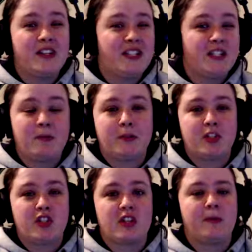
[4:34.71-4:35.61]
This is probably
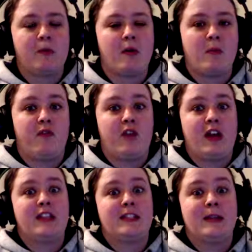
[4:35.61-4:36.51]
just going to be one with
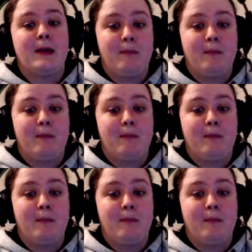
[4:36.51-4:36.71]
friends.